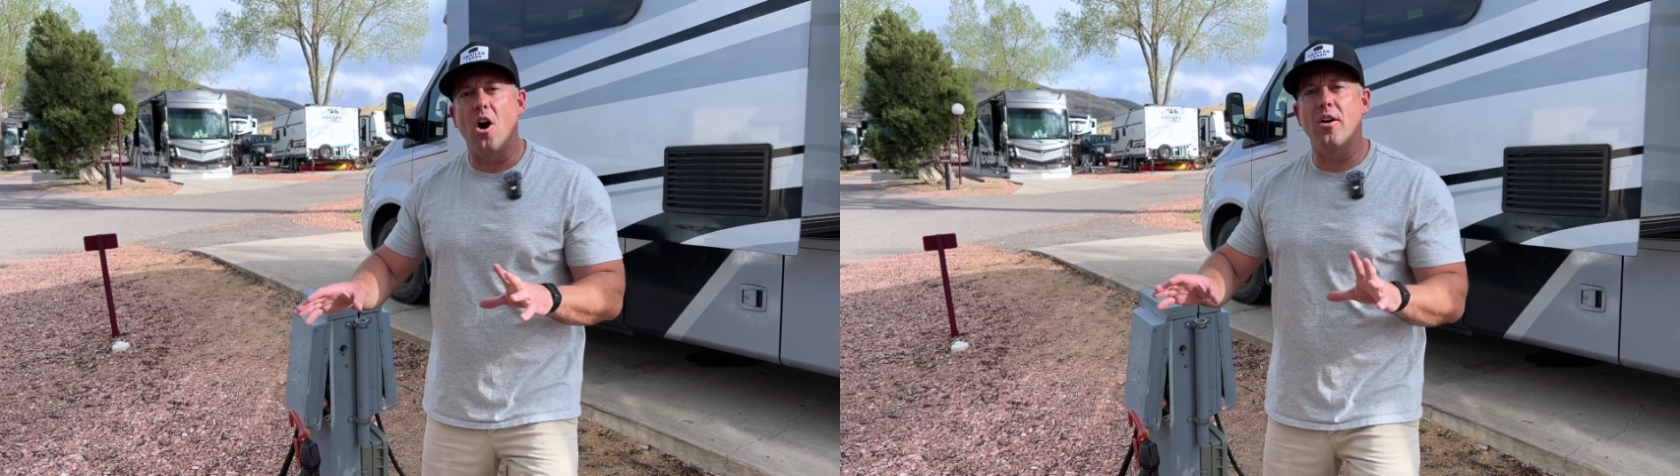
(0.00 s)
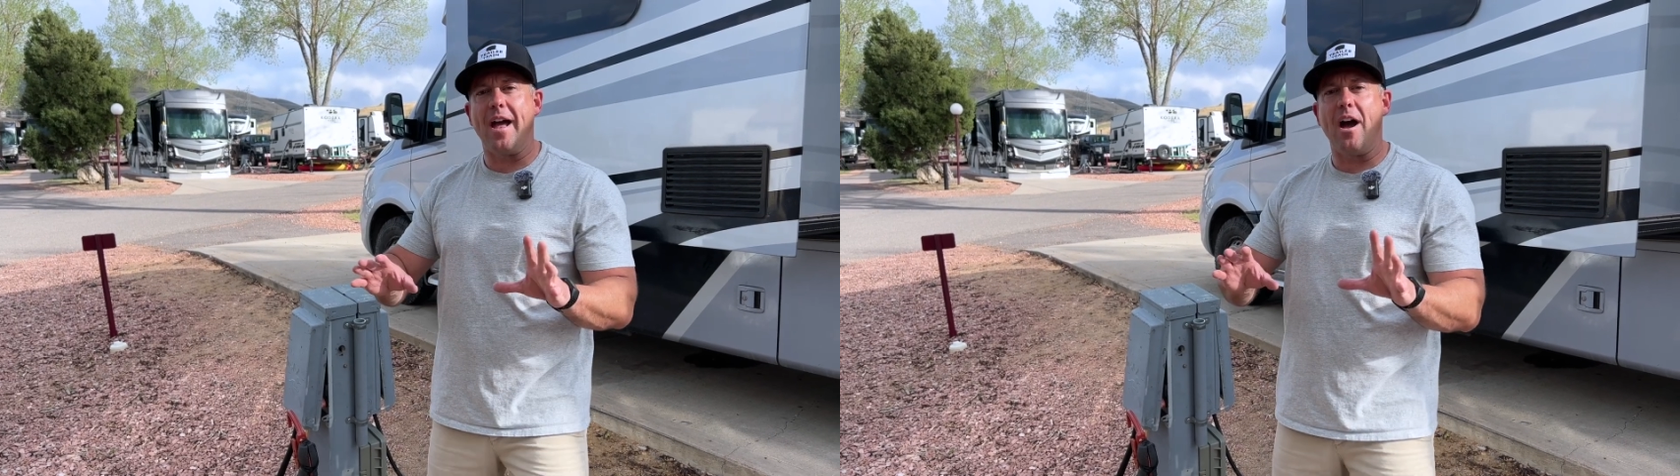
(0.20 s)

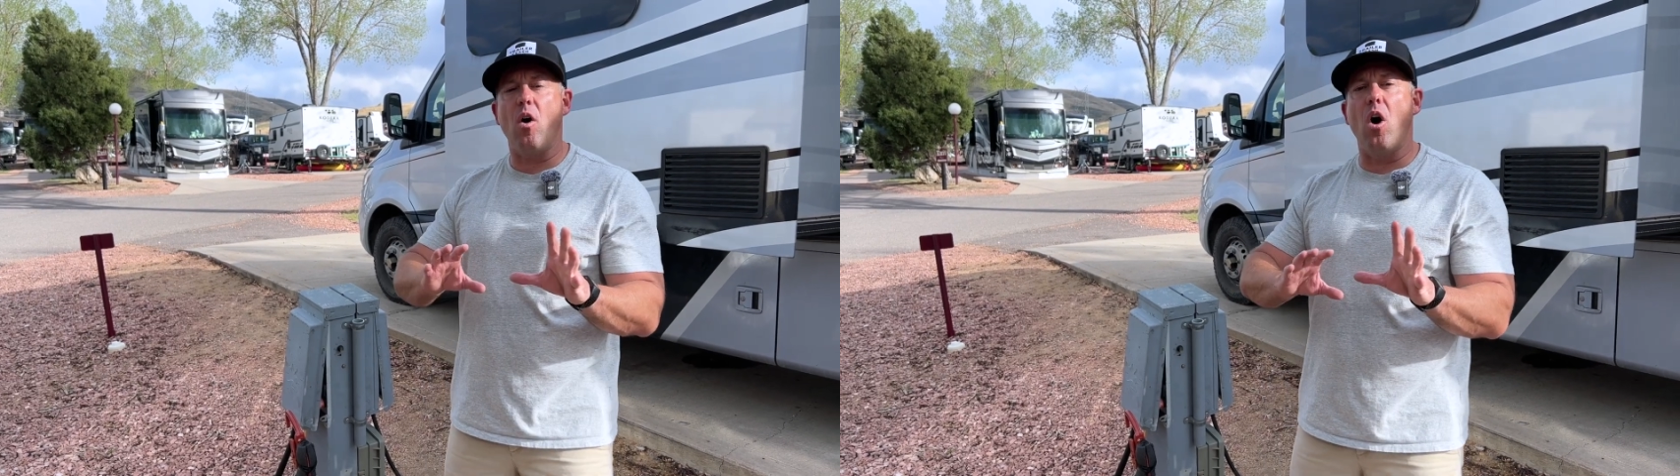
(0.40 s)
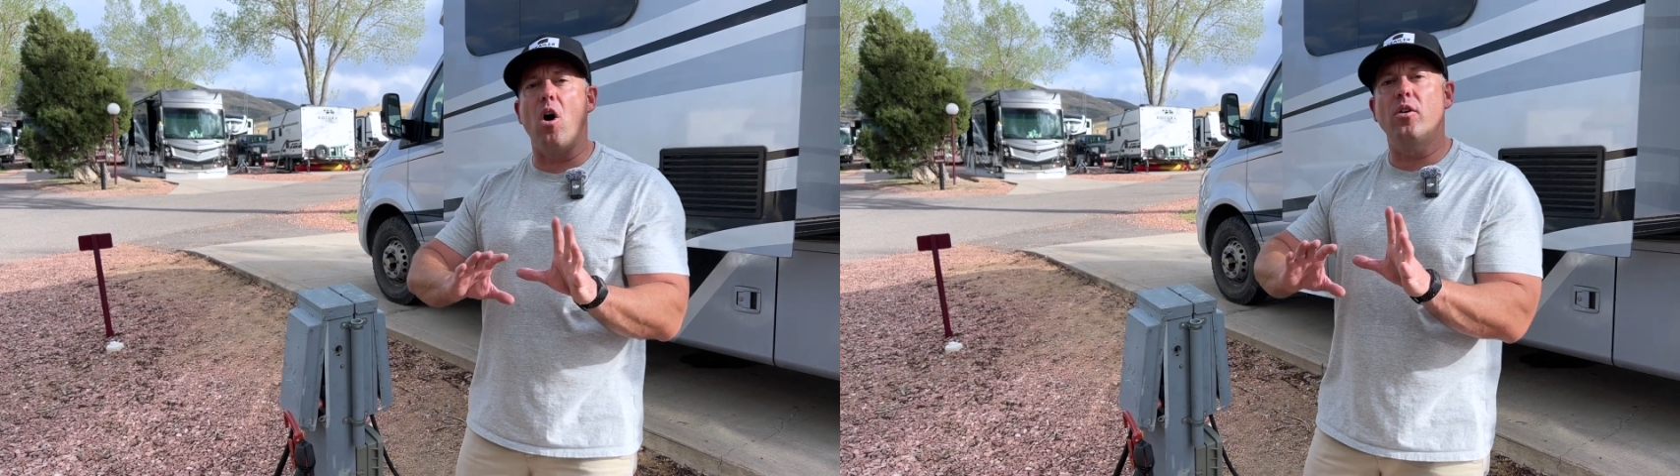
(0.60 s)
are now
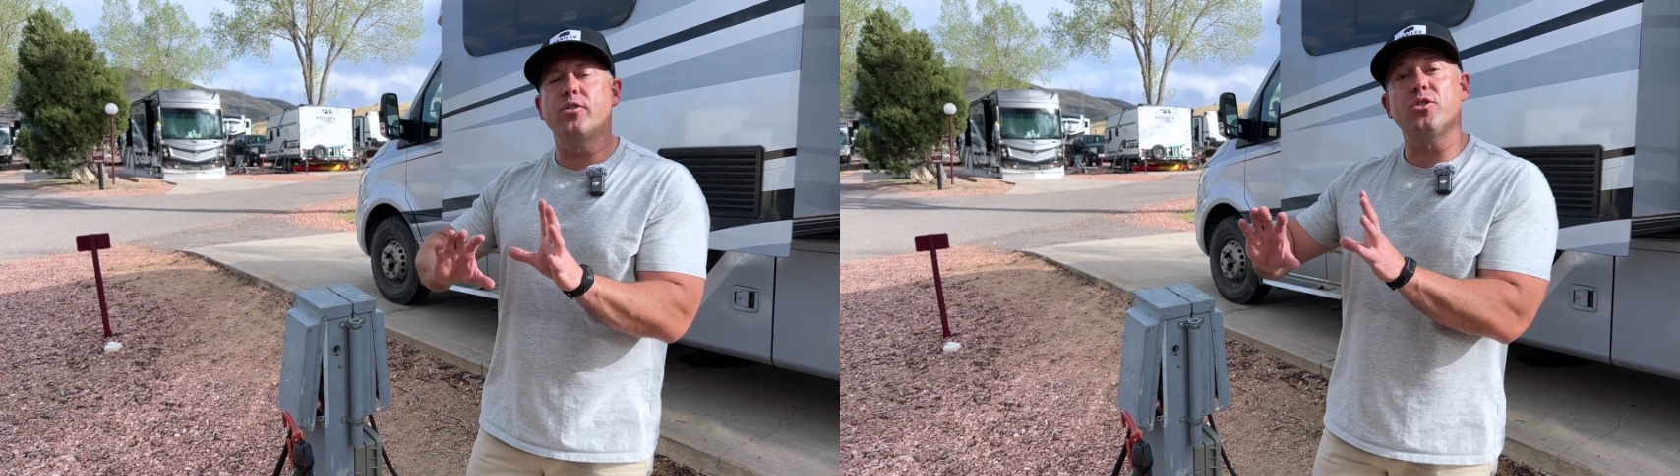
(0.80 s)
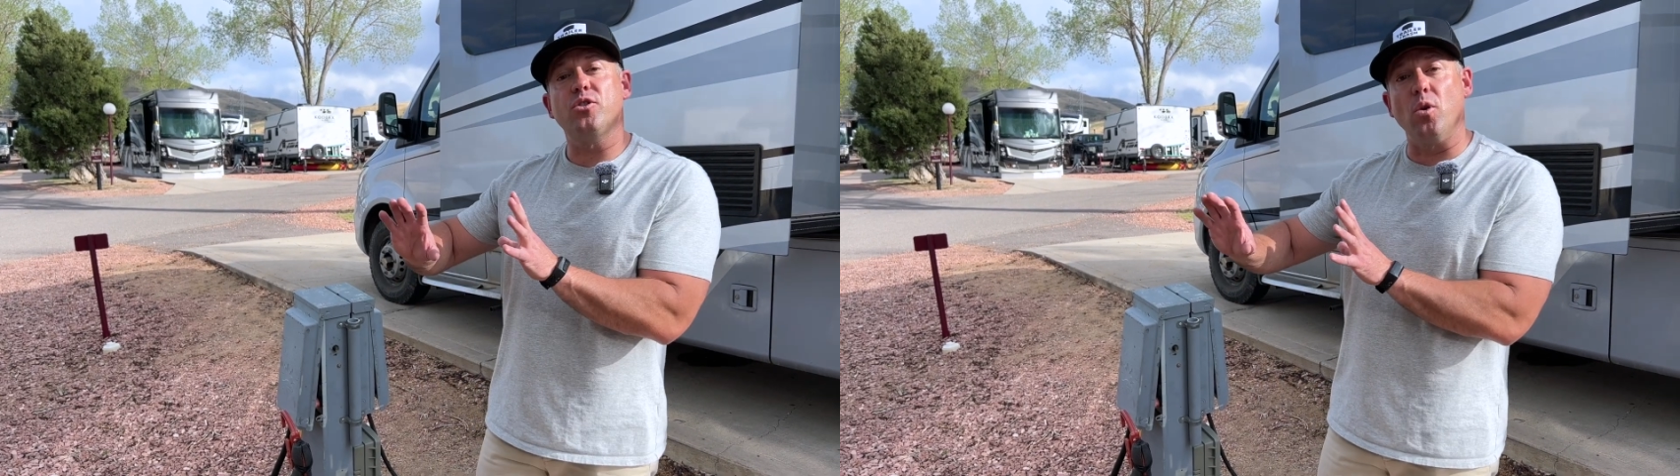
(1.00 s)
all
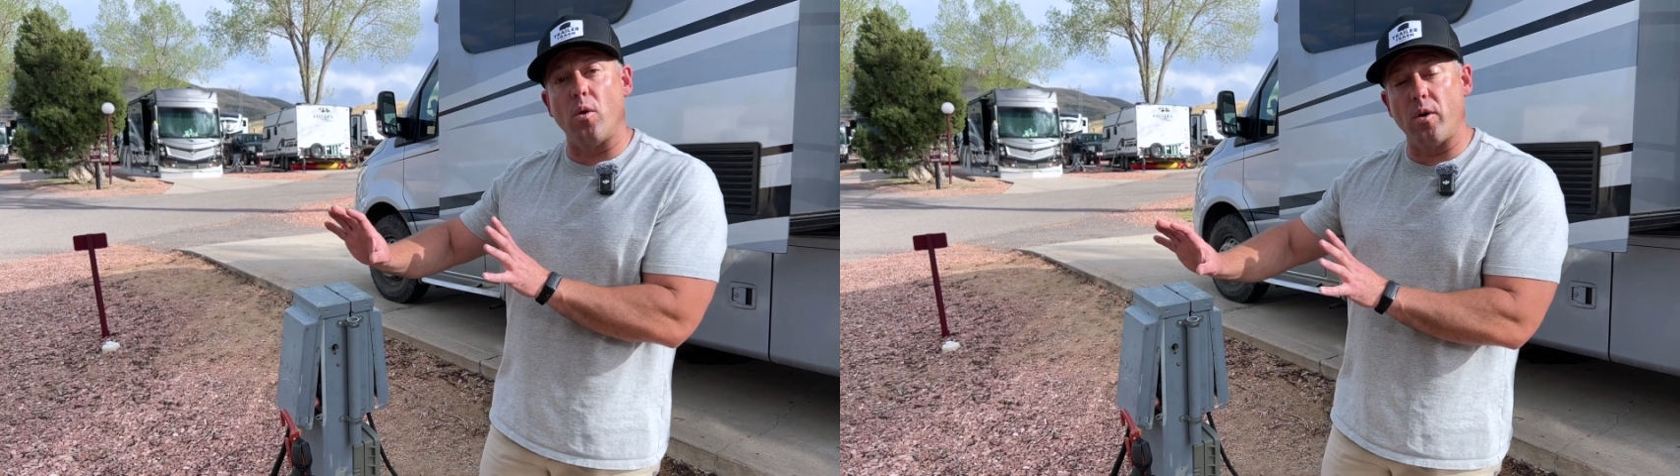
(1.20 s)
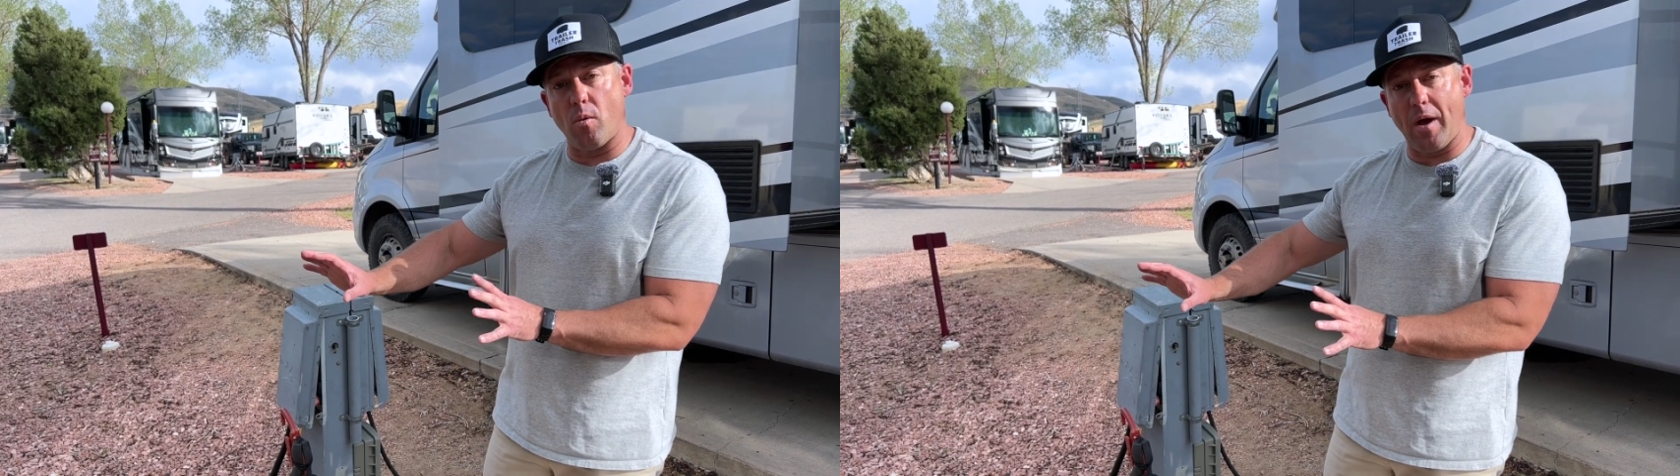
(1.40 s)

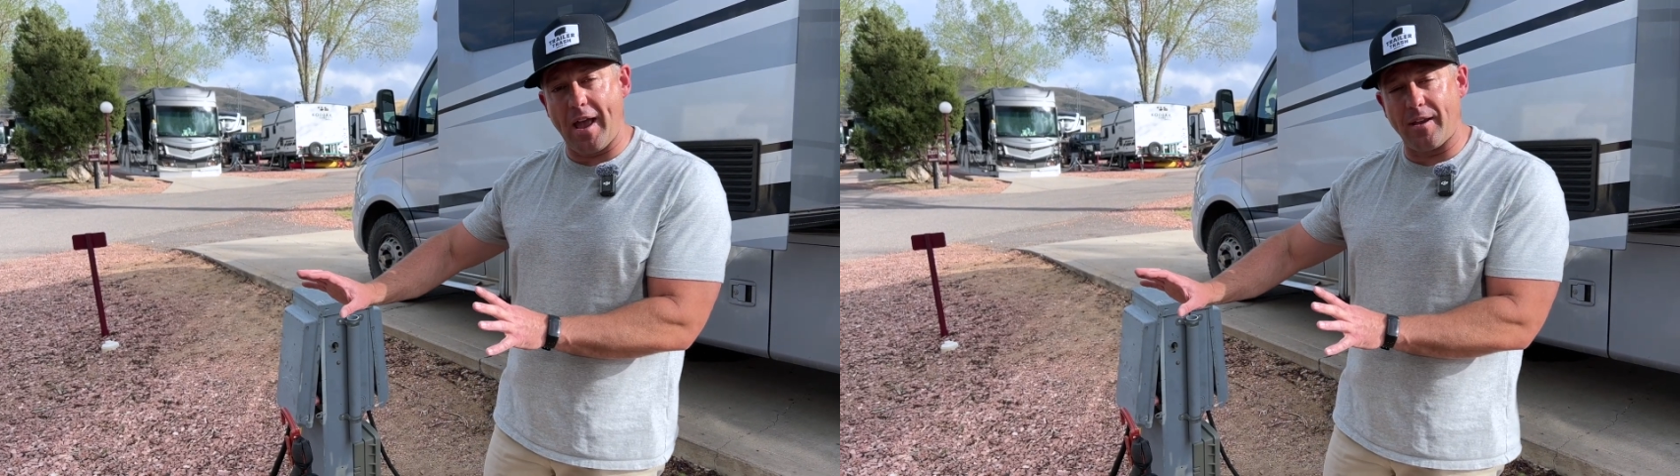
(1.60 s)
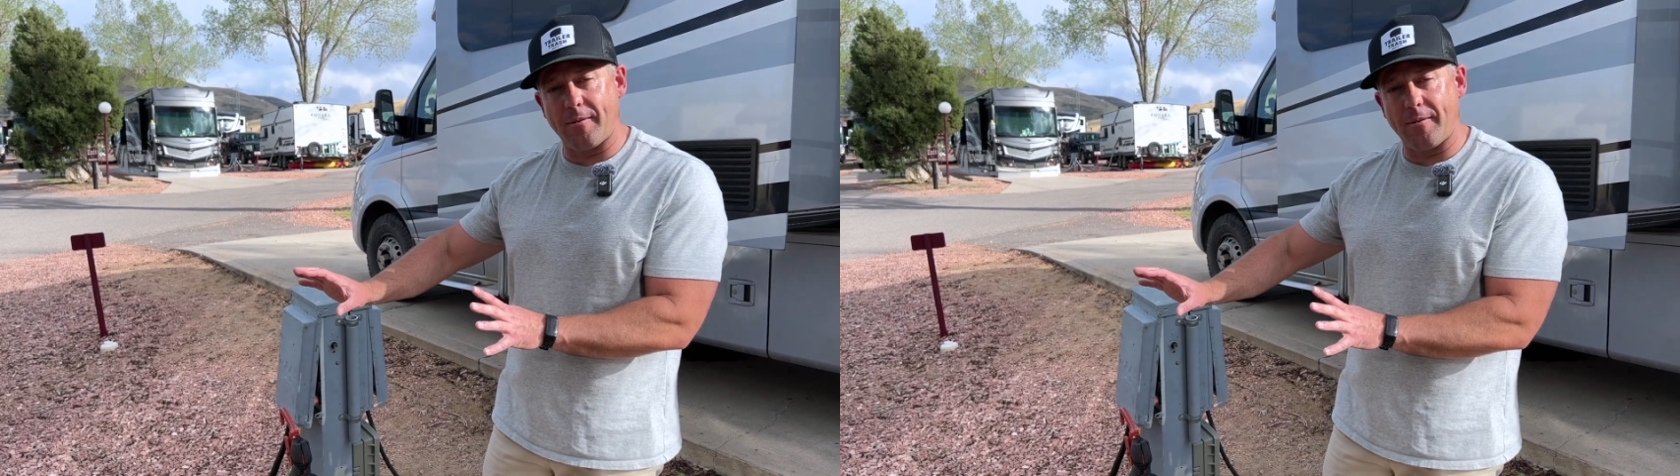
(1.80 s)
stored away.